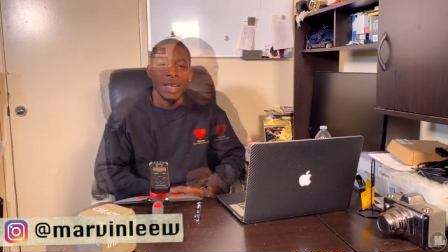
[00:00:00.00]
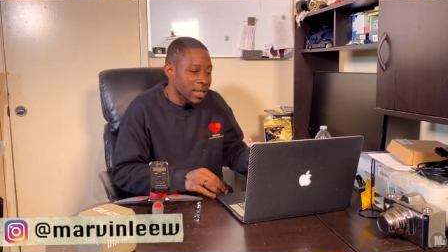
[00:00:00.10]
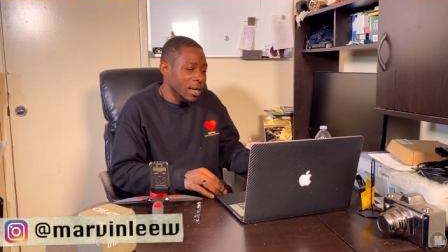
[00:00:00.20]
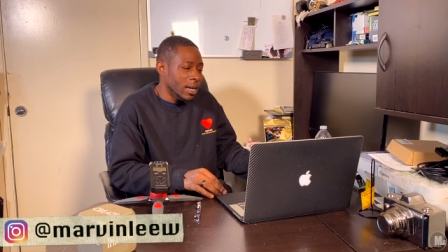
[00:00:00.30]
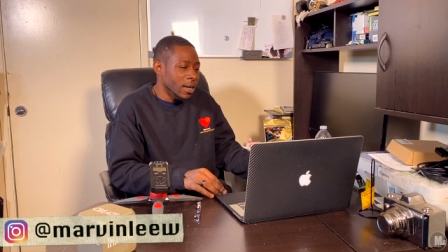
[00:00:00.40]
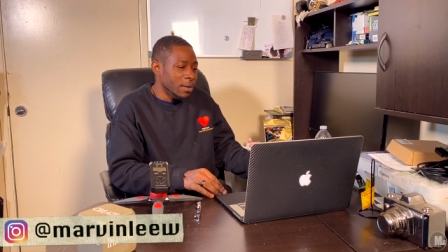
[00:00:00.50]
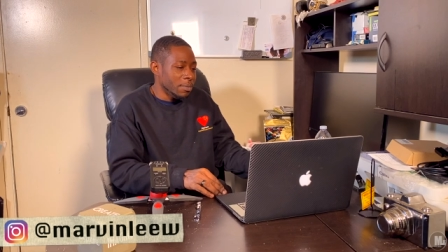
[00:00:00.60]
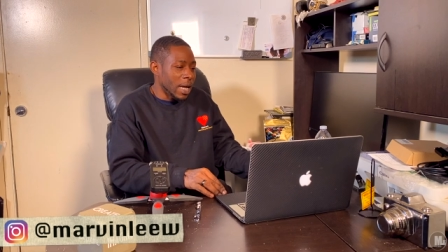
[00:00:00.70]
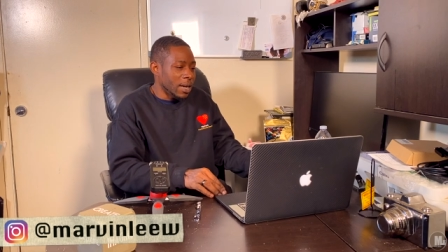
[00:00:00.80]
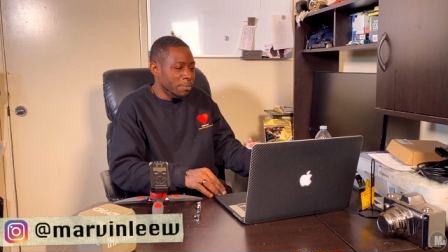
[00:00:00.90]
Um,
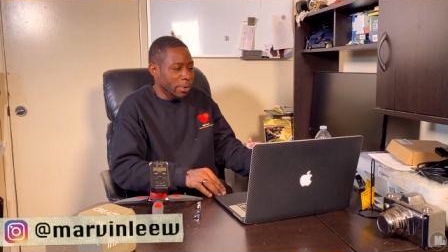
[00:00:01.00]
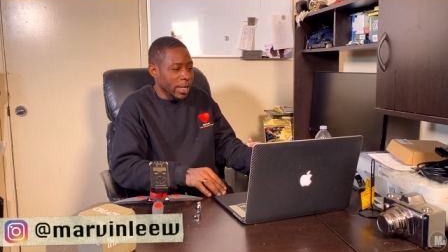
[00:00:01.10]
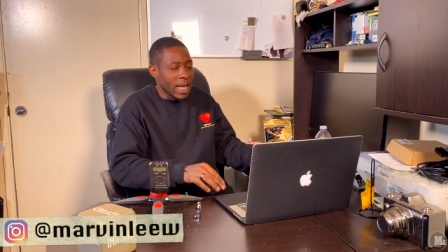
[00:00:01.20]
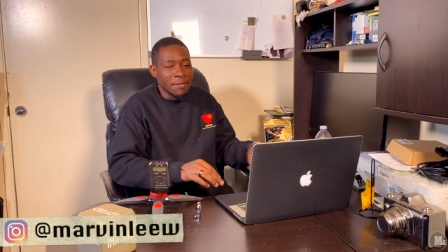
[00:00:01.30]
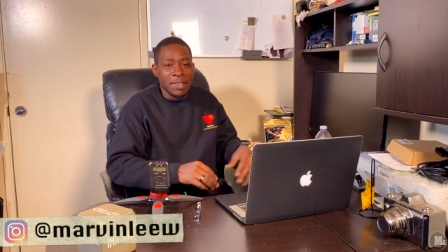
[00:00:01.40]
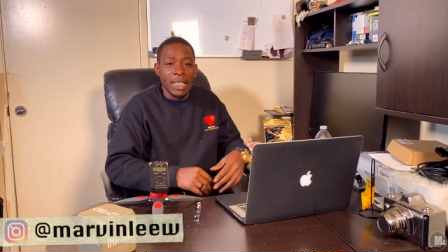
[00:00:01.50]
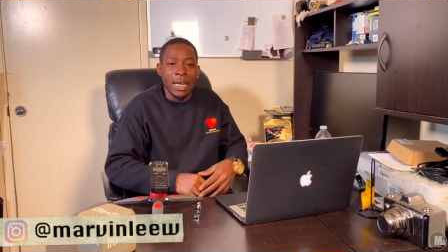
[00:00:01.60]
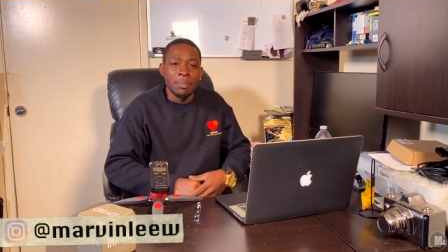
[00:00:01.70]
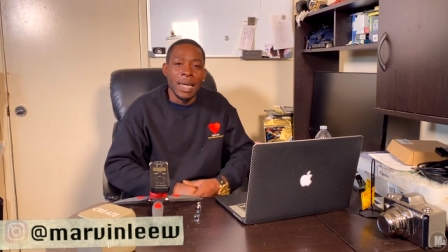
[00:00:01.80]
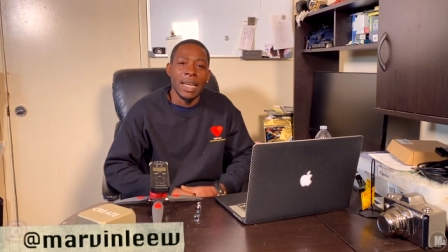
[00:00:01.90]
got a pretty hefty
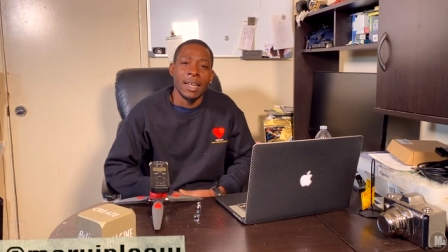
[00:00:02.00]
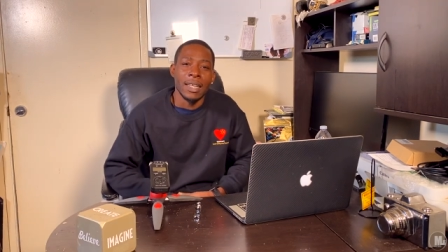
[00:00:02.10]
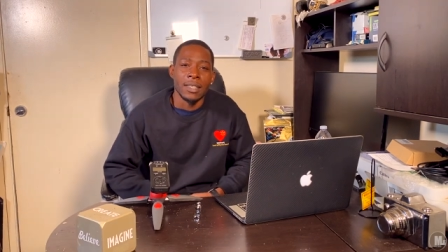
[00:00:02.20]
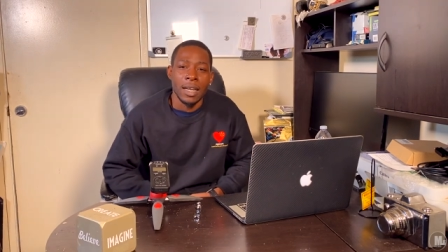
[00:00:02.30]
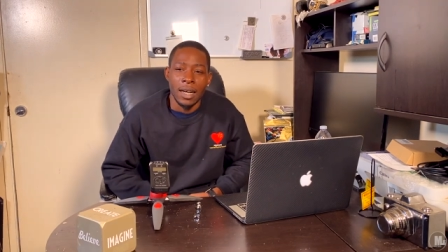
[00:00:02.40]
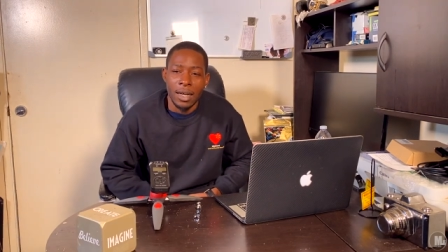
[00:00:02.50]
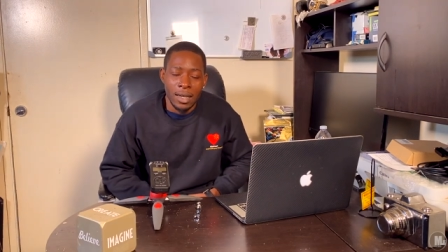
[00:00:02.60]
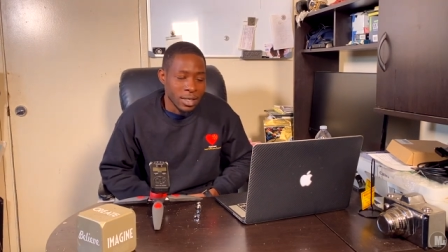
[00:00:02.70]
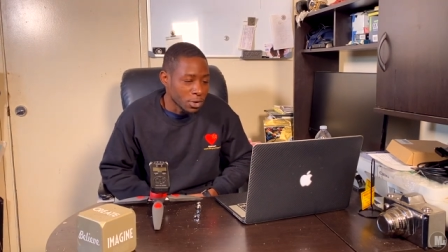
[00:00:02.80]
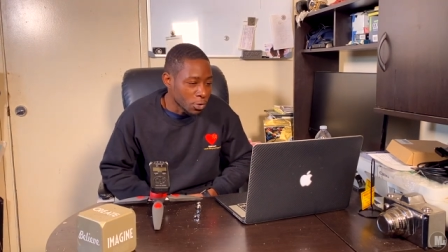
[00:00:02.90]
update. It's uh,
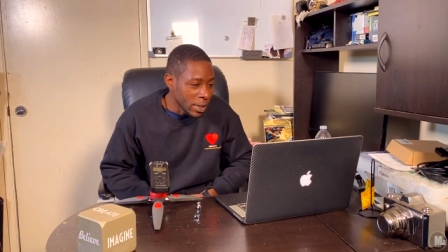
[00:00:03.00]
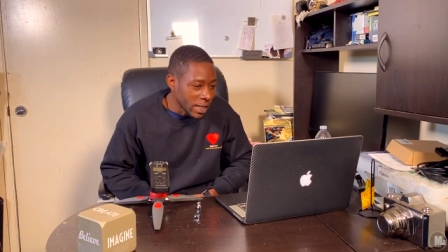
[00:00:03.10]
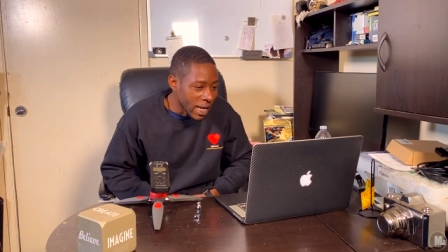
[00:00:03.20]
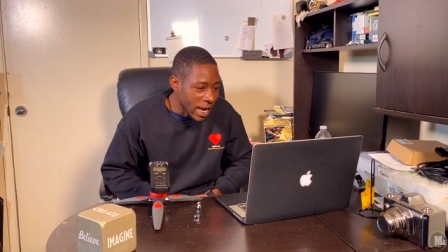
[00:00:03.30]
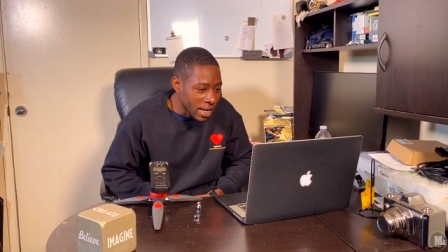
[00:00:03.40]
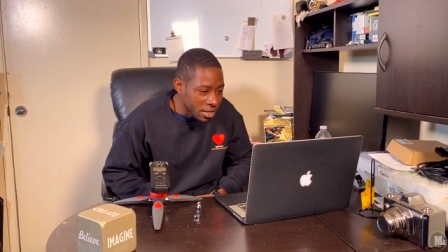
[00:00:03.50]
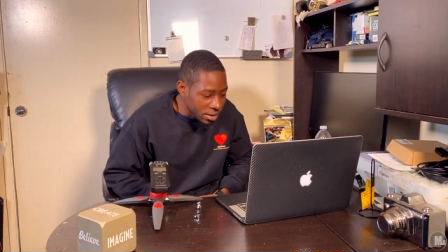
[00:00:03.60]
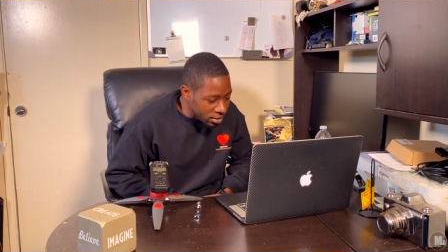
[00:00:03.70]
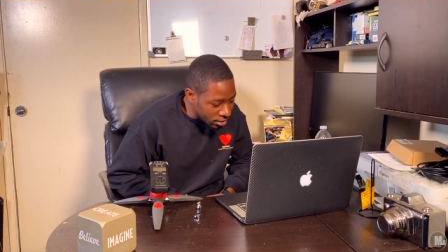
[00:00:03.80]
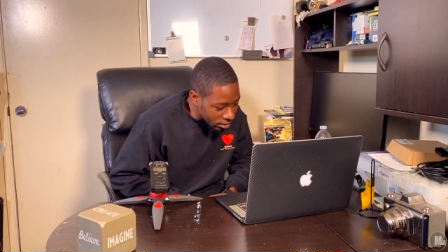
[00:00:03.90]
the 28th
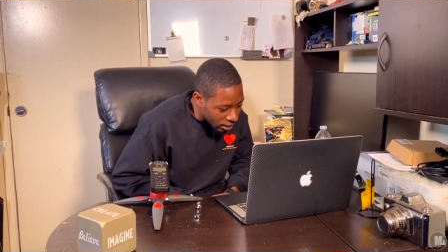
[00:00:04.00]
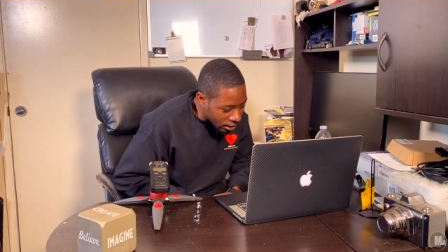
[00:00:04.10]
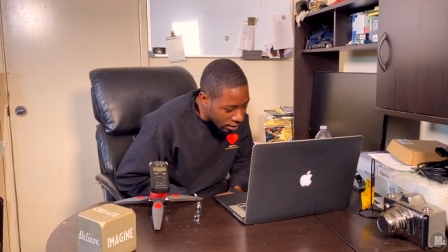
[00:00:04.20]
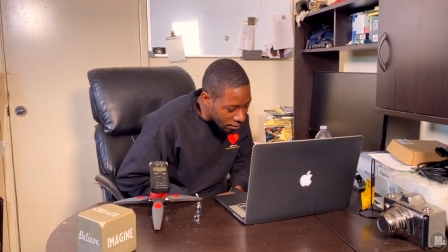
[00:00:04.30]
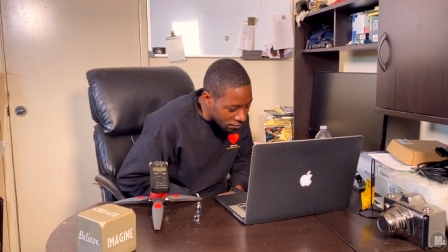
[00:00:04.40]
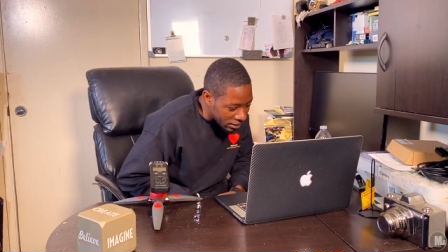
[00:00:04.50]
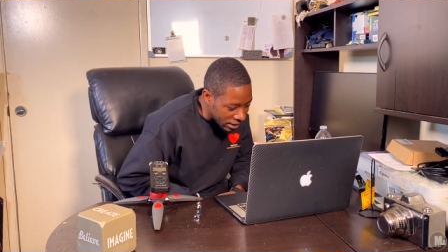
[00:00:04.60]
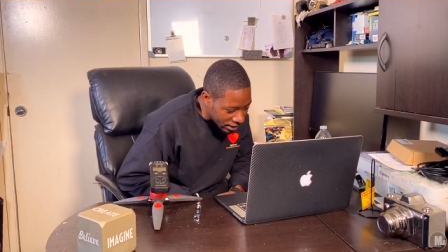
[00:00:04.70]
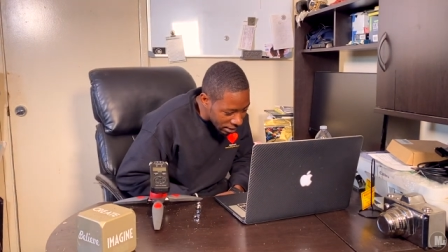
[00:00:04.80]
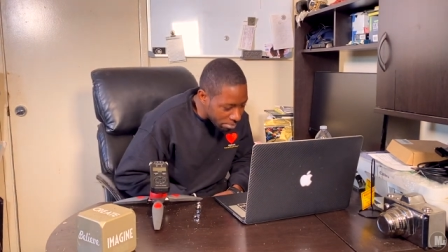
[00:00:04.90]
of
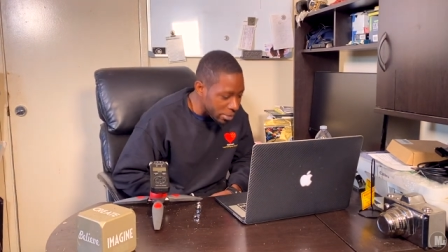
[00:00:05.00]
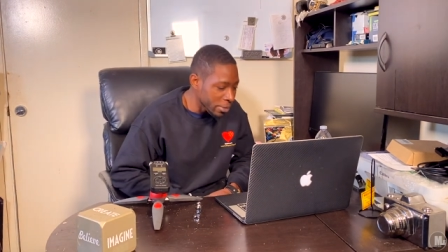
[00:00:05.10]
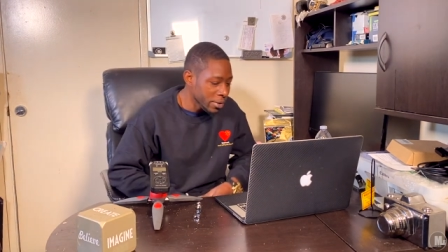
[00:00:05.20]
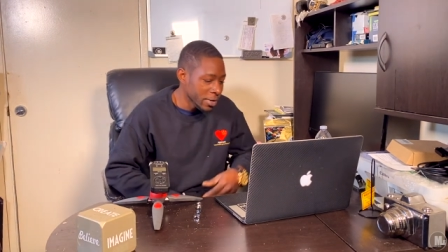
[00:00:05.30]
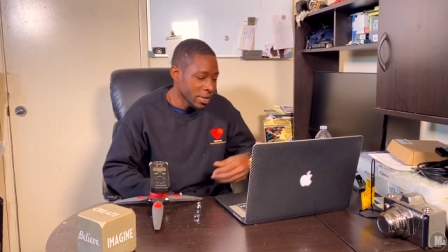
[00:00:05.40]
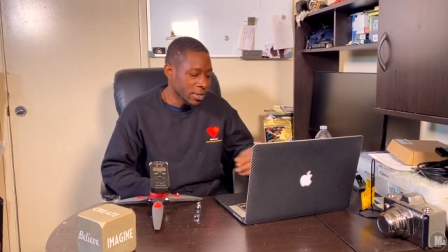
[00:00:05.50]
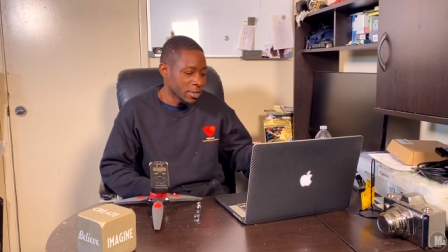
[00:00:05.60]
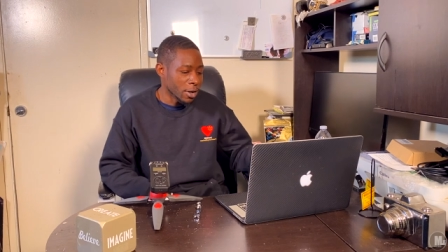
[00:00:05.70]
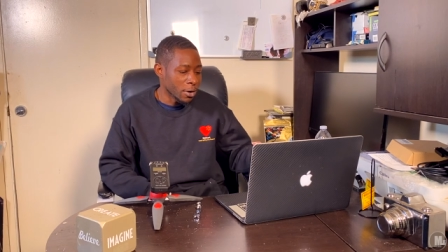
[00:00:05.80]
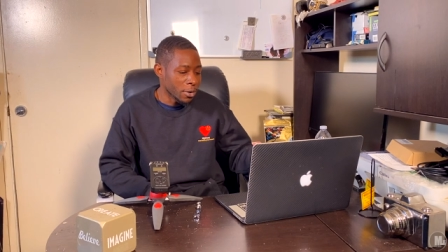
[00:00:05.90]
December,
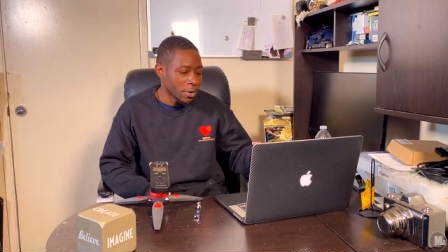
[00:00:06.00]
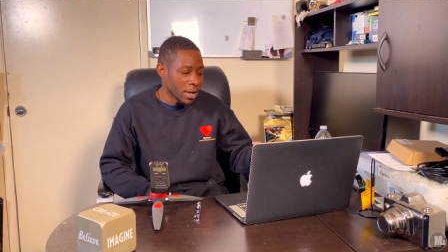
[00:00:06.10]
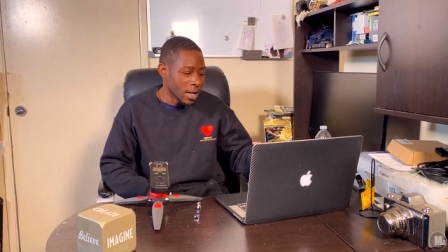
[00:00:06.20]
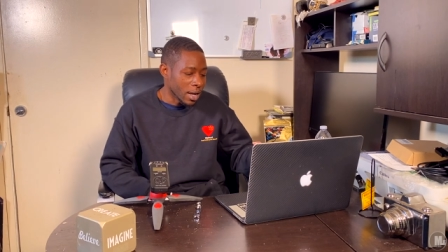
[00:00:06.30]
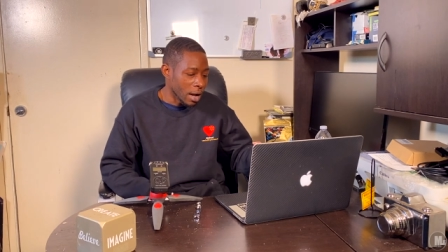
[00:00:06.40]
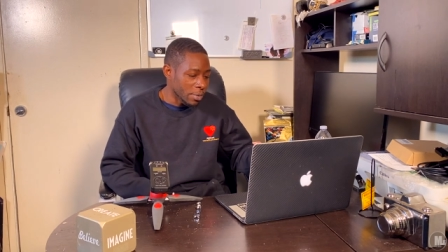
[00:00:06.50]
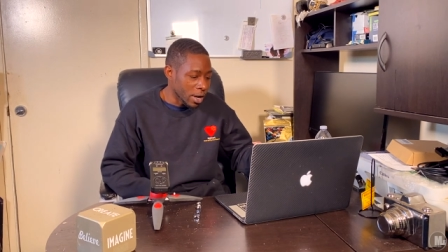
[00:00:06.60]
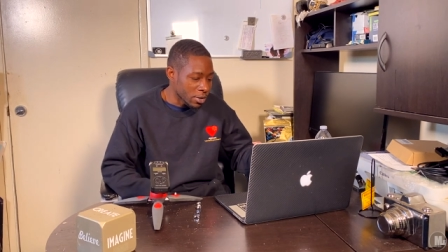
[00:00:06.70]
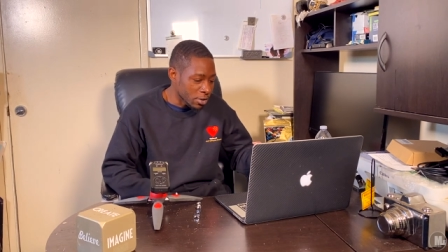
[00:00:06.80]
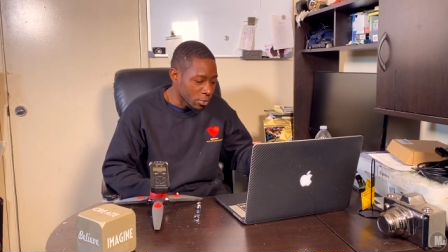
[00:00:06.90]
so I'll be
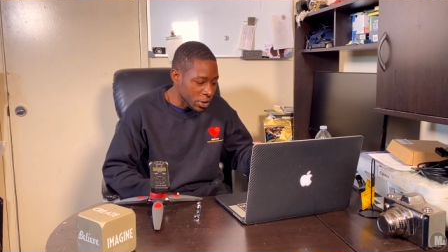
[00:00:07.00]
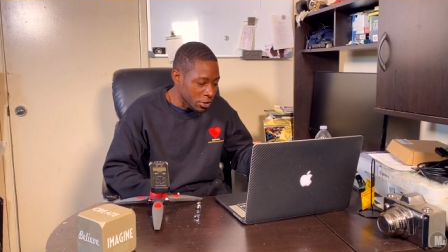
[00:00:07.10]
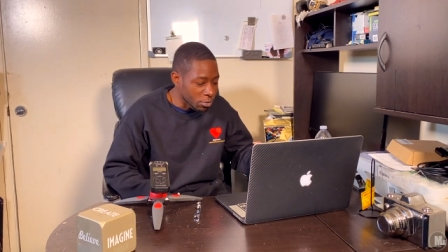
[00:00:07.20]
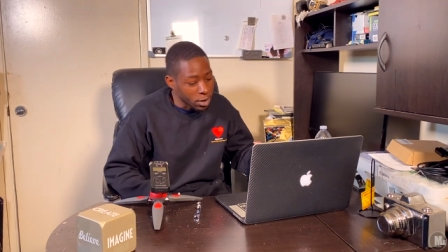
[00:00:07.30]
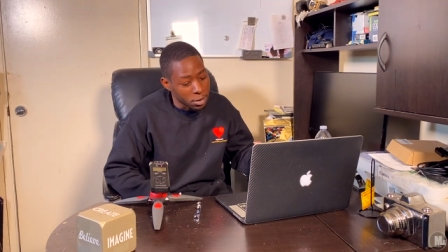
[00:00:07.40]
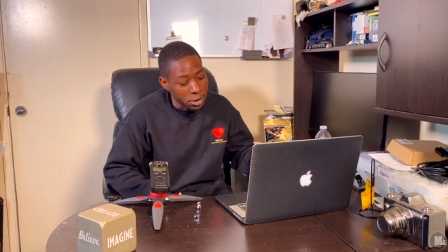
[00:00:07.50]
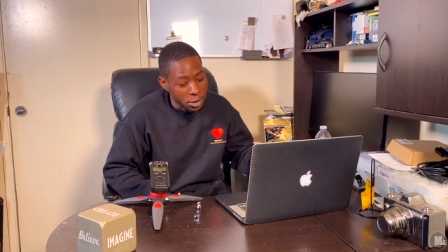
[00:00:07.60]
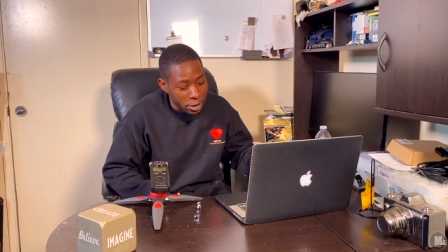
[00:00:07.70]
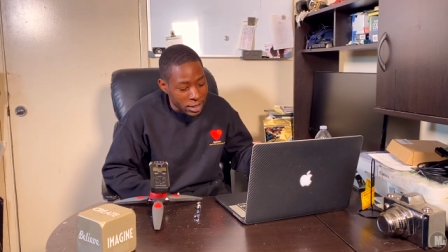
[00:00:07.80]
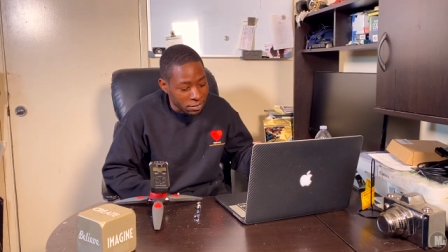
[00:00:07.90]
also wishing, well, the
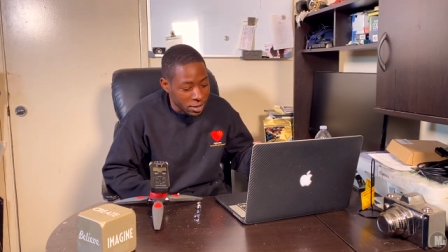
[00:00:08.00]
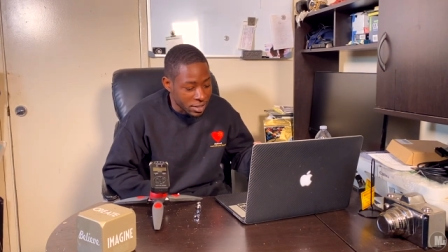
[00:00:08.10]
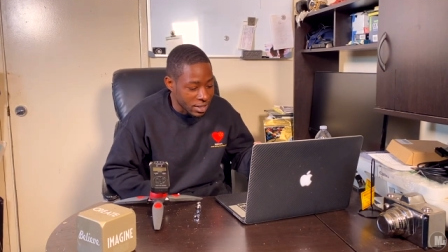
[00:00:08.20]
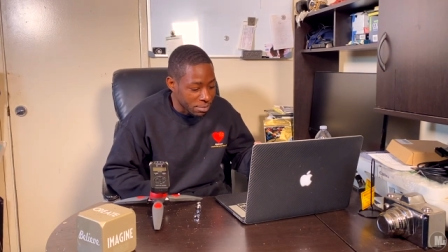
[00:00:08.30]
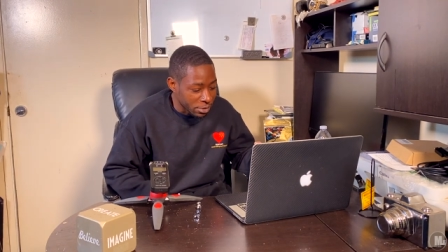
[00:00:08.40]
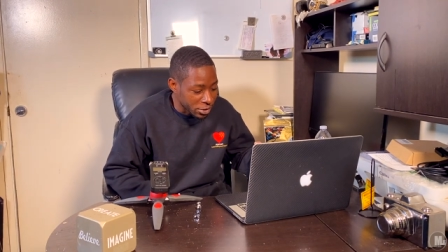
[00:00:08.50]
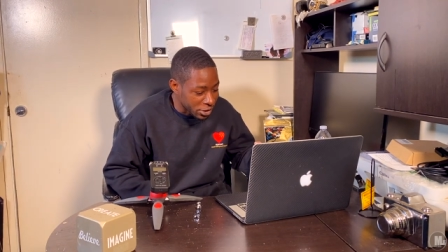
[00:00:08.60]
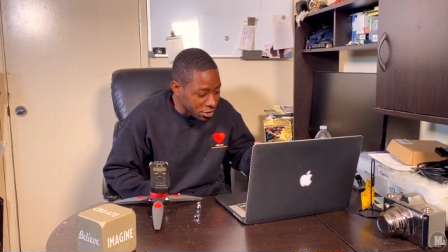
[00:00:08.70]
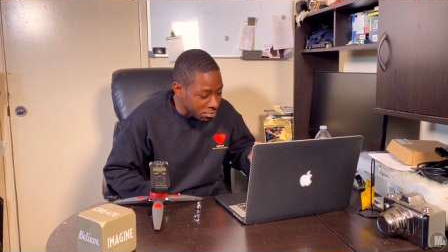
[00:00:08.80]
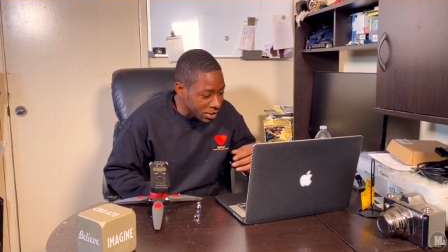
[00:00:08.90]
30th of December,
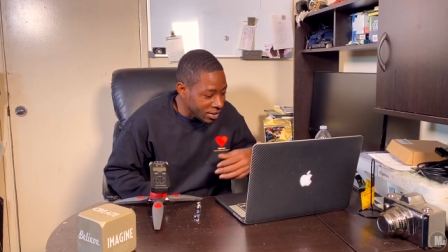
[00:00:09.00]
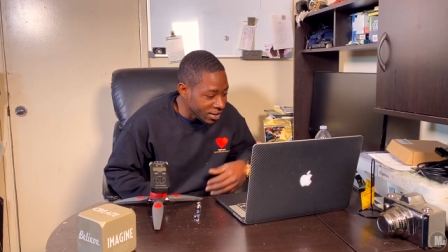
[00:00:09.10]
excuse me.